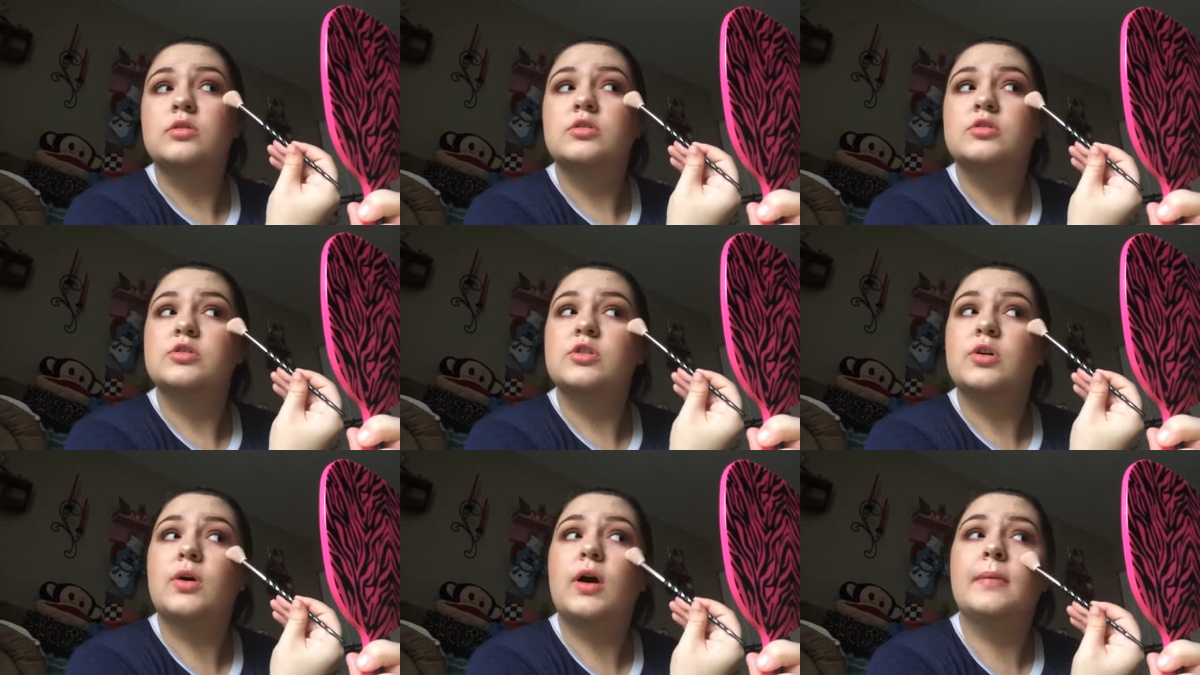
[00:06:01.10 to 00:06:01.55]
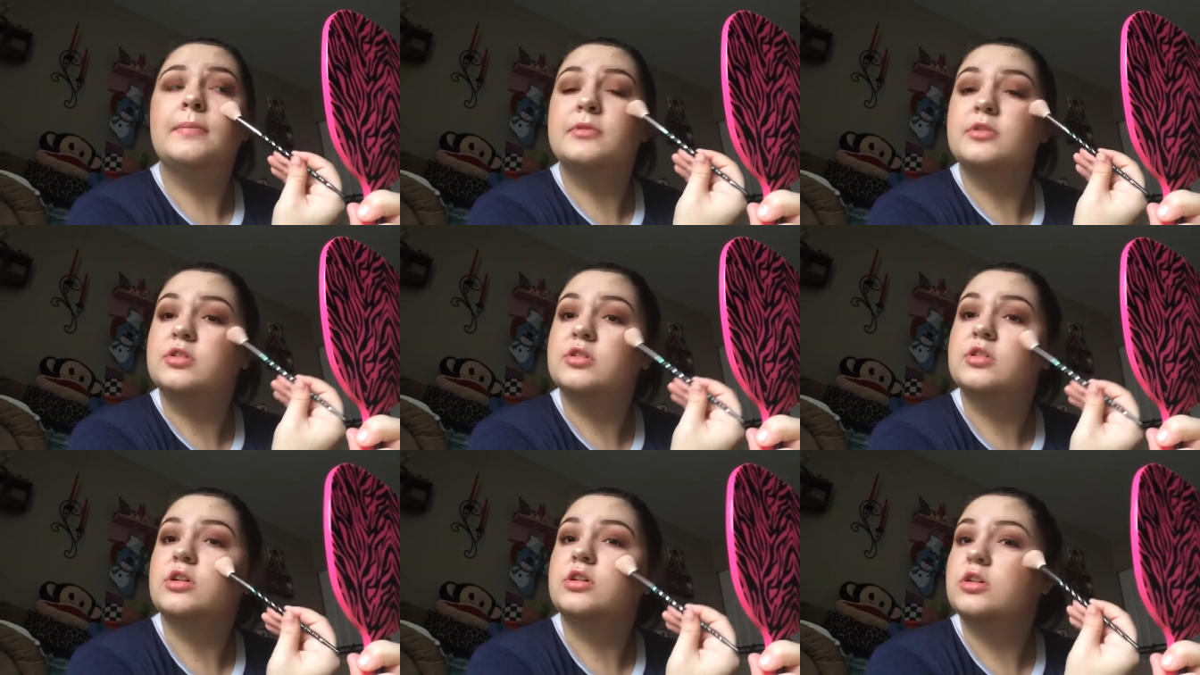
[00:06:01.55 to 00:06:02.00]
So I'm
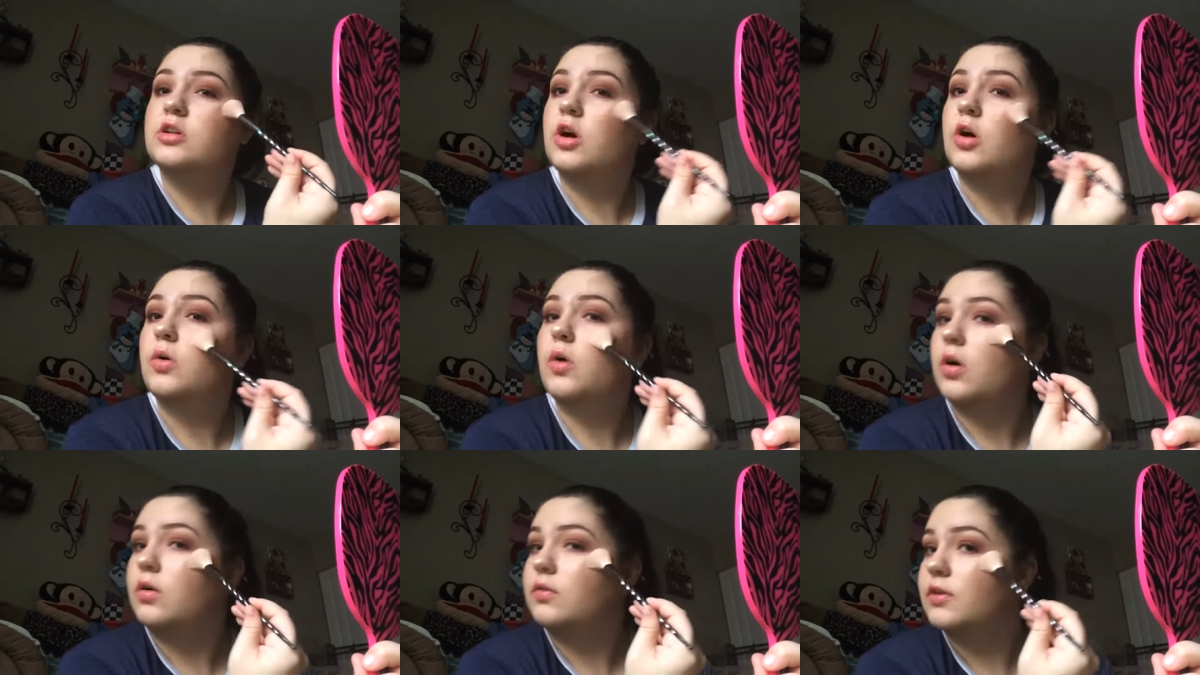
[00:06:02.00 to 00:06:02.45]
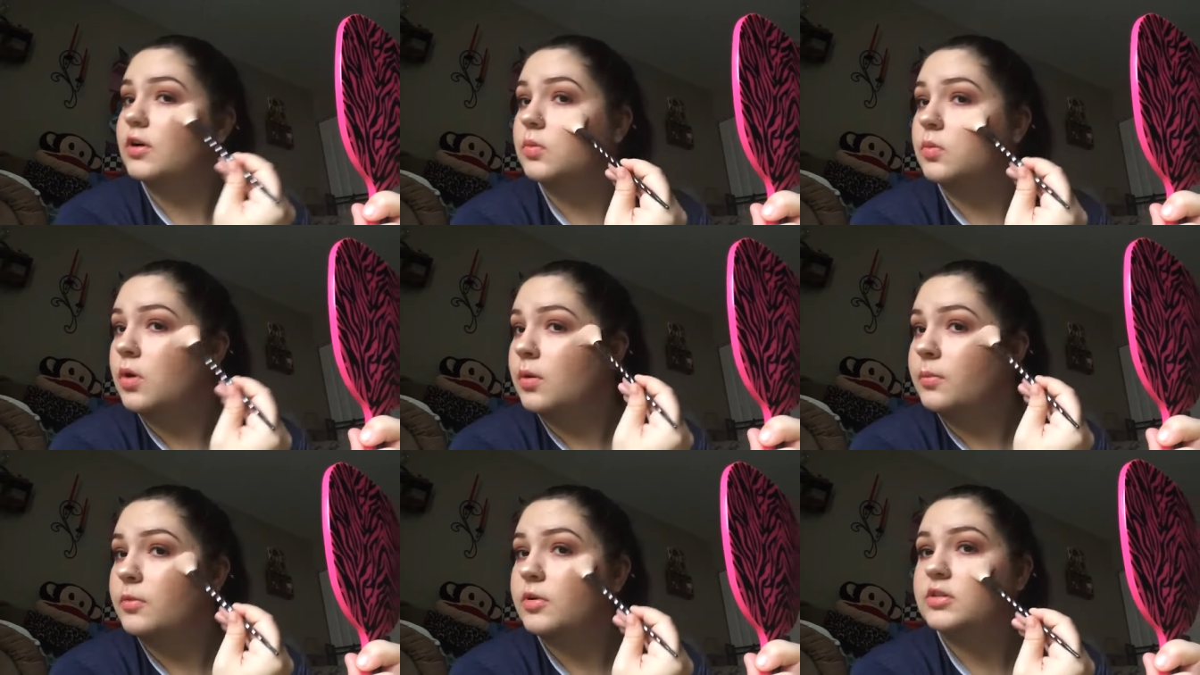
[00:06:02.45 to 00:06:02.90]
just going to go over it
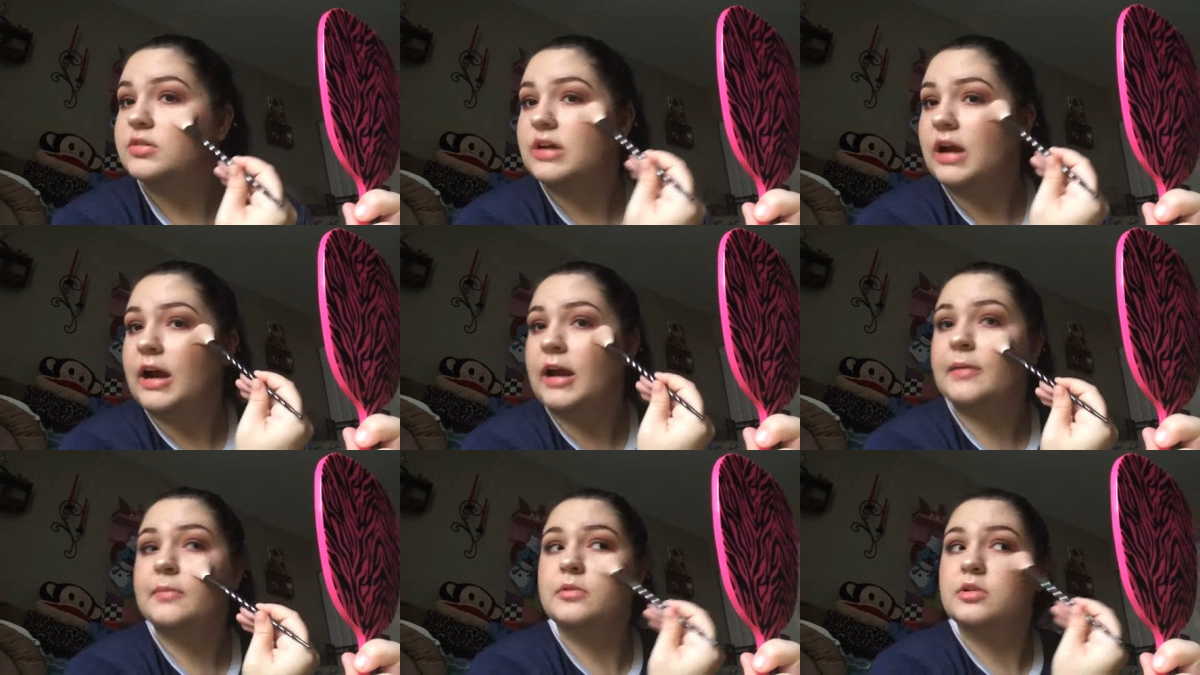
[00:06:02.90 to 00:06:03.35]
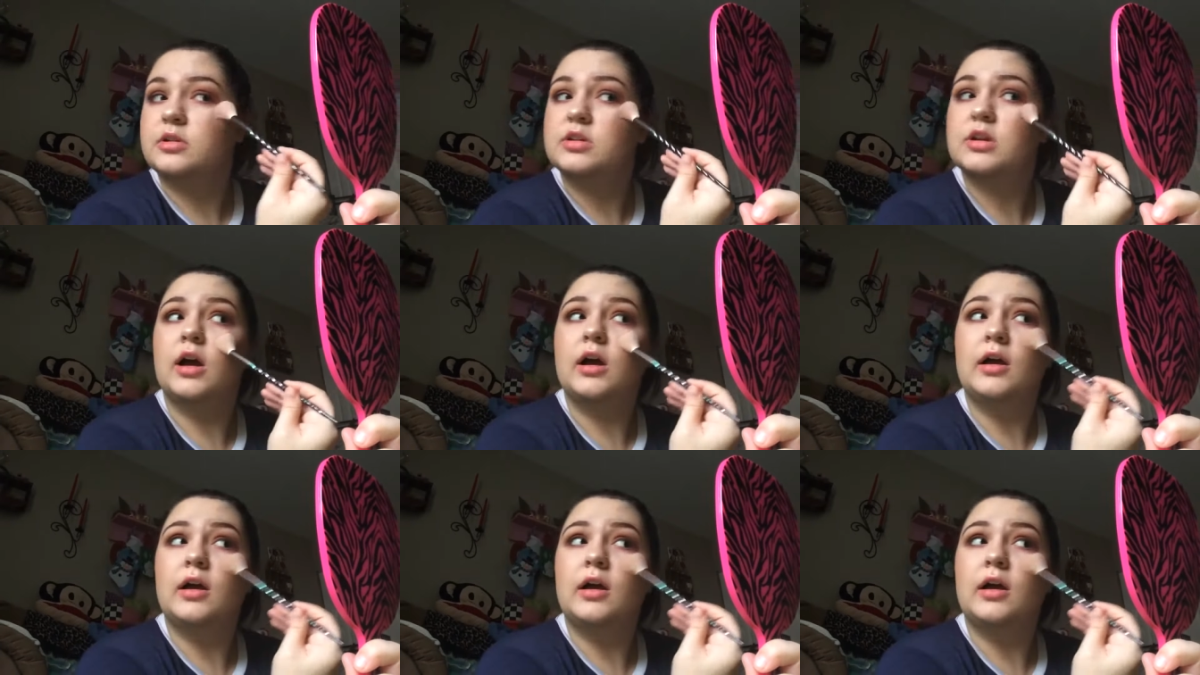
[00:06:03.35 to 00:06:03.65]
one more time just